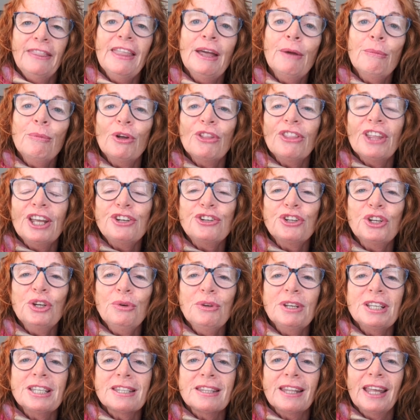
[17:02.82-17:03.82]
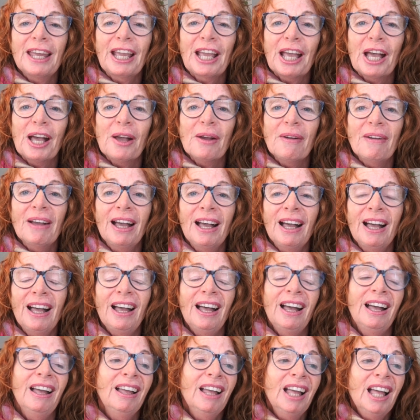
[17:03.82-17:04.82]
And then what they do is they go,
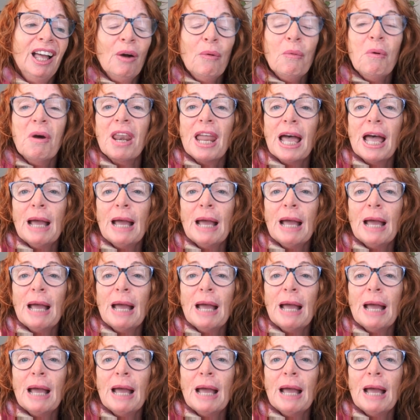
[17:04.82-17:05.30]
well,